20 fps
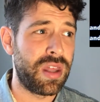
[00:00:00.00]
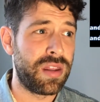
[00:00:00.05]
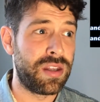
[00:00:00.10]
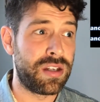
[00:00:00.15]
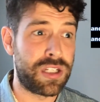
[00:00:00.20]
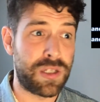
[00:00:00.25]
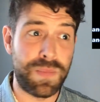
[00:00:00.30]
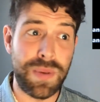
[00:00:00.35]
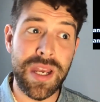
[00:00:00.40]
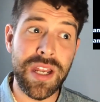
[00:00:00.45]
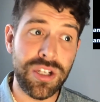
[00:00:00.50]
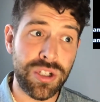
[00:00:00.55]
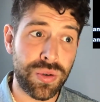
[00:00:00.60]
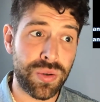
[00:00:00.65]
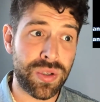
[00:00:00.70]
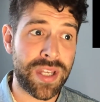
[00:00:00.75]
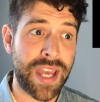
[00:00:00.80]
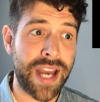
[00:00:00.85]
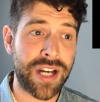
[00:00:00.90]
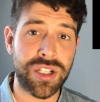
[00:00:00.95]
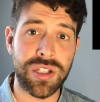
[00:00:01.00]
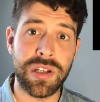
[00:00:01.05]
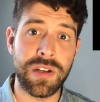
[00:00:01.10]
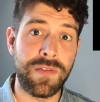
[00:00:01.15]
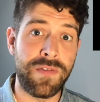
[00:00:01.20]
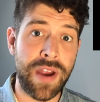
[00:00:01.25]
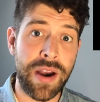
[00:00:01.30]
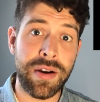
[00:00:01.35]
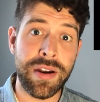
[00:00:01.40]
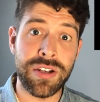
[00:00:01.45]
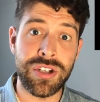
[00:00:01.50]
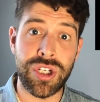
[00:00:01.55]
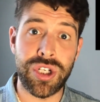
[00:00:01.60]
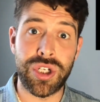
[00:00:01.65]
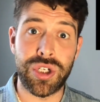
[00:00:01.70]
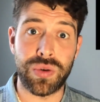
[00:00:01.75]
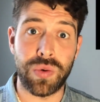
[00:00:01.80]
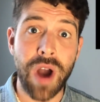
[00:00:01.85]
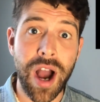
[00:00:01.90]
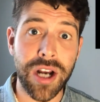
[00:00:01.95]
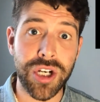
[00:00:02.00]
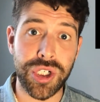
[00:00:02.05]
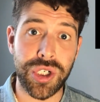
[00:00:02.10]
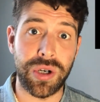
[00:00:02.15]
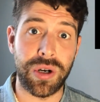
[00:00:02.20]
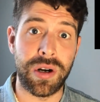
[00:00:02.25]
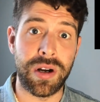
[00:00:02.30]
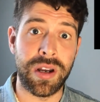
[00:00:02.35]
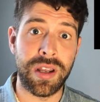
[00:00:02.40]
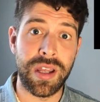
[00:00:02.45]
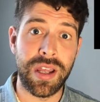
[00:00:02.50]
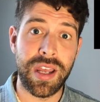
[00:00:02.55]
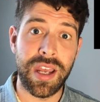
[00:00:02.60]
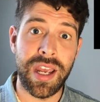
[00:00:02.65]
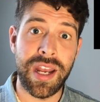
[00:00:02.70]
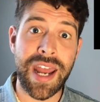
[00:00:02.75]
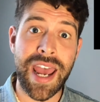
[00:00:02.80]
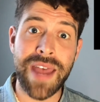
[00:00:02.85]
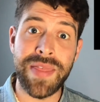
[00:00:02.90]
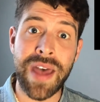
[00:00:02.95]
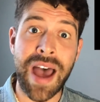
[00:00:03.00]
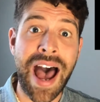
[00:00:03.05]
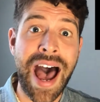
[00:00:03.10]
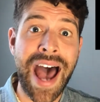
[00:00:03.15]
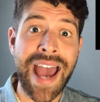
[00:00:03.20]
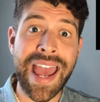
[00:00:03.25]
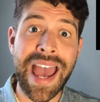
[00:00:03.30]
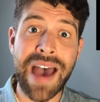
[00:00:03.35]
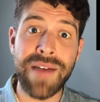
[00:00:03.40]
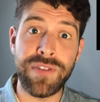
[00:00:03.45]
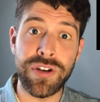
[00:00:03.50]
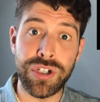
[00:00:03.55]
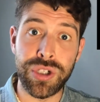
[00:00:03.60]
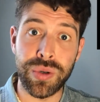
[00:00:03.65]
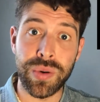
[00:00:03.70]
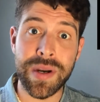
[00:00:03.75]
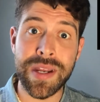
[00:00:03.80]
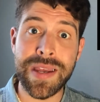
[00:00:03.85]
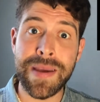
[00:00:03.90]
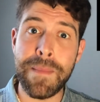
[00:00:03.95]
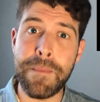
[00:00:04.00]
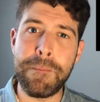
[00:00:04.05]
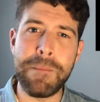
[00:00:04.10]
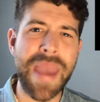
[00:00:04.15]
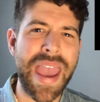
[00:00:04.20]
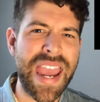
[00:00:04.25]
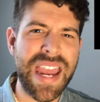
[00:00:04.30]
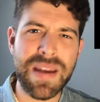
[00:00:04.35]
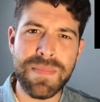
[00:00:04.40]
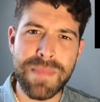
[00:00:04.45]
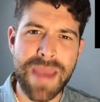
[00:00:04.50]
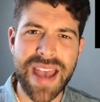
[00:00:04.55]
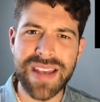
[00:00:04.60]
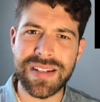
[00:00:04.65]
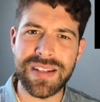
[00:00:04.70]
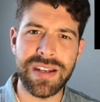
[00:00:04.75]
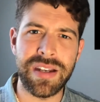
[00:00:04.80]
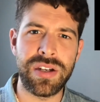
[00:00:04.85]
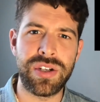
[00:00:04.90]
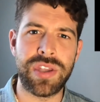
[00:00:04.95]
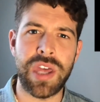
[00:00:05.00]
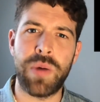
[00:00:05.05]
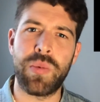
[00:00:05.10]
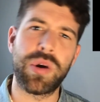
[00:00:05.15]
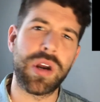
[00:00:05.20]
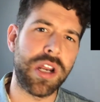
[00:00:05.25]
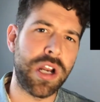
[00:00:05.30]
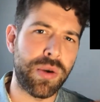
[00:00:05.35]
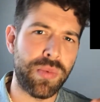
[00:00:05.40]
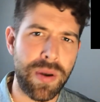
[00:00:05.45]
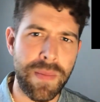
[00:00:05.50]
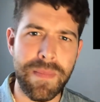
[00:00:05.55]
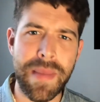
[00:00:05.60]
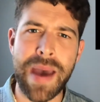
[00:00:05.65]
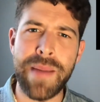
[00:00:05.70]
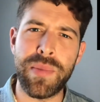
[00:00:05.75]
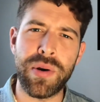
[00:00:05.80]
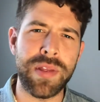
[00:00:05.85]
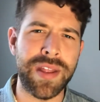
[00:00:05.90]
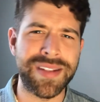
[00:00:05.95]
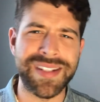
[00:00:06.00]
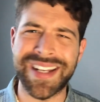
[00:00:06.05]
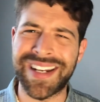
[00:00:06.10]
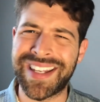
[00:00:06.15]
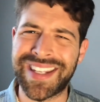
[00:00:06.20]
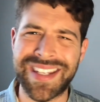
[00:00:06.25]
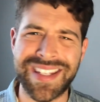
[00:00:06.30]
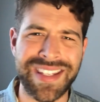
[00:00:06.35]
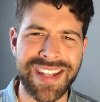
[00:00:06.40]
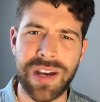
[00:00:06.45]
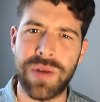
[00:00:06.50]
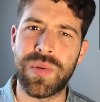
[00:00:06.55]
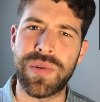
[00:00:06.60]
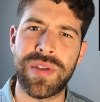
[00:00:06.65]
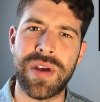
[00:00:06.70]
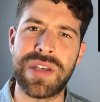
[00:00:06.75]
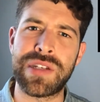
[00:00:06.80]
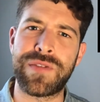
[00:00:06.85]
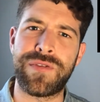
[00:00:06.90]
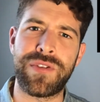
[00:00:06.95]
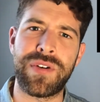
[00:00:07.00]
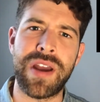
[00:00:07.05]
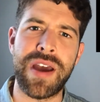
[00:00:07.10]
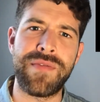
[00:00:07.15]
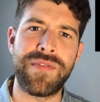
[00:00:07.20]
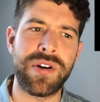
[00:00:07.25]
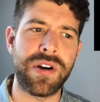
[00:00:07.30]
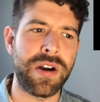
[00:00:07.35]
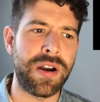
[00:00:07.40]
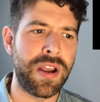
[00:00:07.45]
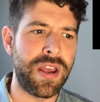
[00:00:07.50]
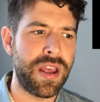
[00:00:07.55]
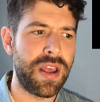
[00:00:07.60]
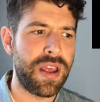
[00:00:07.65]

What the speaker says: The speech was actually very structured. It had the I have a dream main message that we're gonna remember, that's gonna stick with us forever.